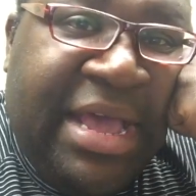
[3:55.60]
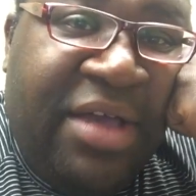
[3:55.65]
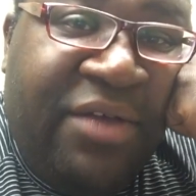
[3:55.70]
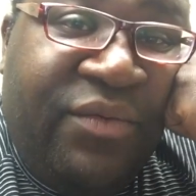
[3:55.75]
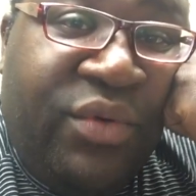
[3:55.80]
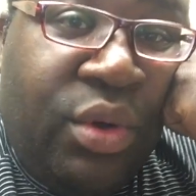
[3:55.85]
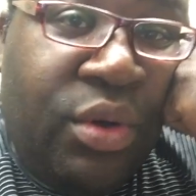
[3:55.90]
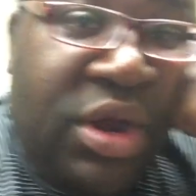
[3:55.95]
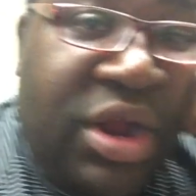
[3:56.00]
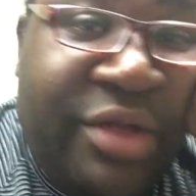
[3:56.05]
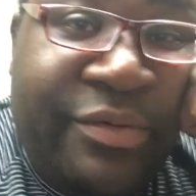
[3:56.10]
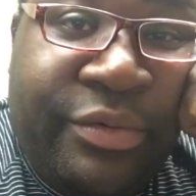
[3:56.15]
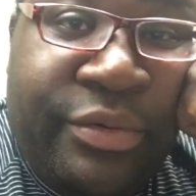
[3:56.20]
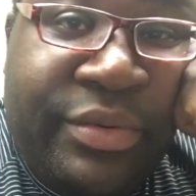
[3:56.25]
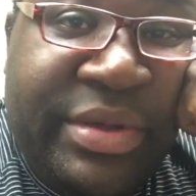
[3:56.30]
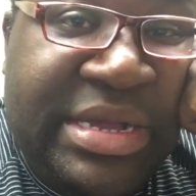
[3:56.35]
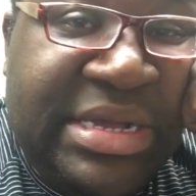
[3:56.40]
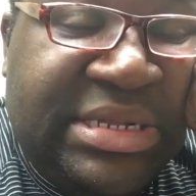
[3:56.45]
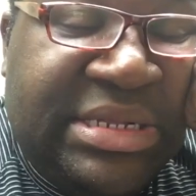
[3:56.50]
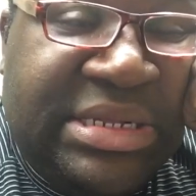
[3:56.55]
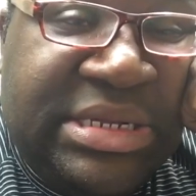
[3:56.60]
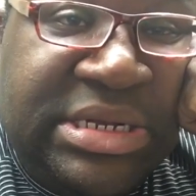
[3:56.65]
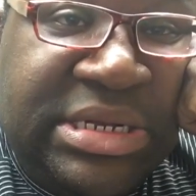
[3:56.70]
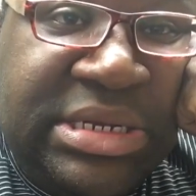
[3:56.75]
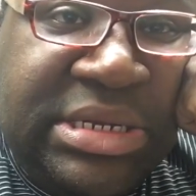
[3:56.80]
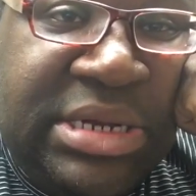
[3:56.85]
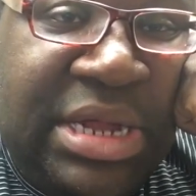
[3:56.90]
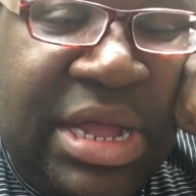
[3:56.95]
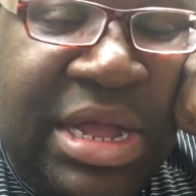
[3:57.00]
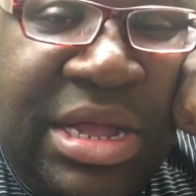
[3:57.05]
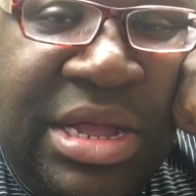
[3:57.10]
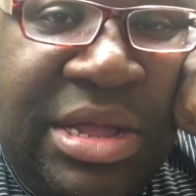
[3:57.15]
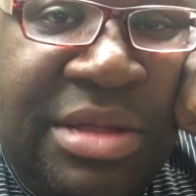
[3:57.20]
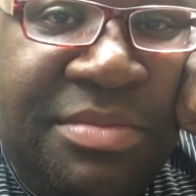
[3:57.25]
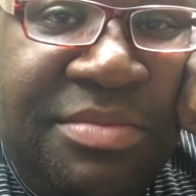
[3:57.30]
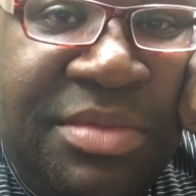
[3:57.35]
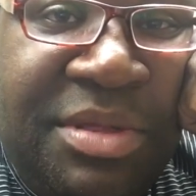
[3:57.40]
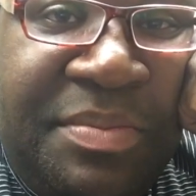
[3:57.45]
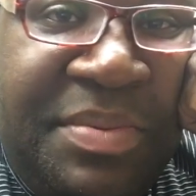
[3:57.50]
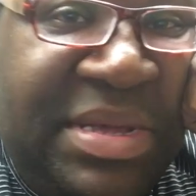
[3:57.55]
for whatever reason
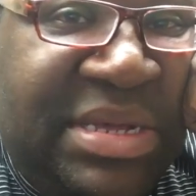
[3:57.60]
the